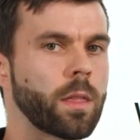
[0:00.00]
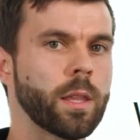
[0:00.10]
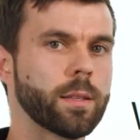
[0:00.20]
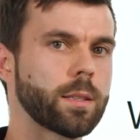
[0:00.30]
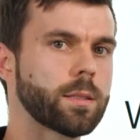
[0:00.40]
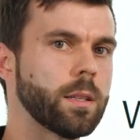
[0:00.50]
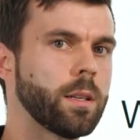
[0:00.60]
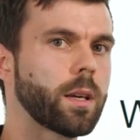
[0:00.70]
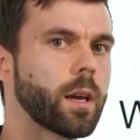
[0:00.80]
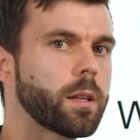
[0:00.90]
This is
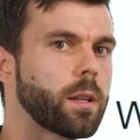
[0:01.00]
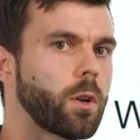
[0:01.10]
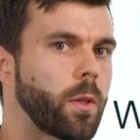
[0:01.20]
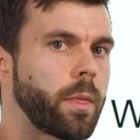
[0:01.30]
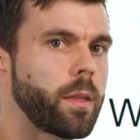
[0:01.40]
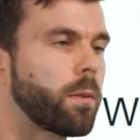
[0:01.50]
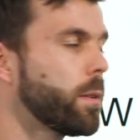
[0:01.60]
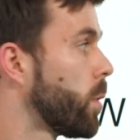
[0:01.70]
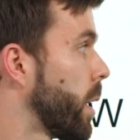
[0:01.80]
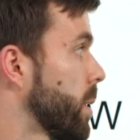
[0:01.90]
indicated on the
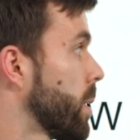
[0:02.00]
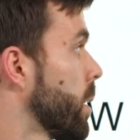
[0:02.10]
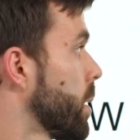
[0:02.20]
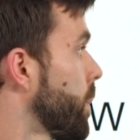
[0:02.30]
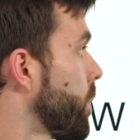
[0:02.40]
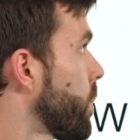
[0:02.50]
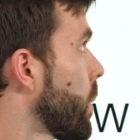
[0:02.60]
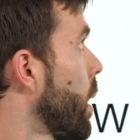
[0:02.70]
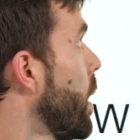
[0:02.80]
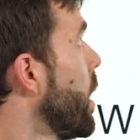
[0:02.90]
right side.
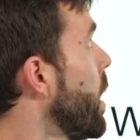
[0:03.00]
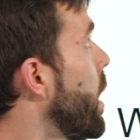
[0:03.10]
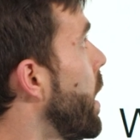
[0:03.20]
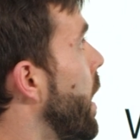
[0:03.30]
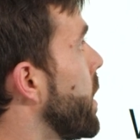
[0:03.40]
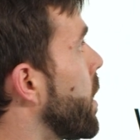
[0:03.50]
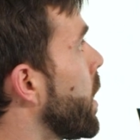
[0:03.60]
As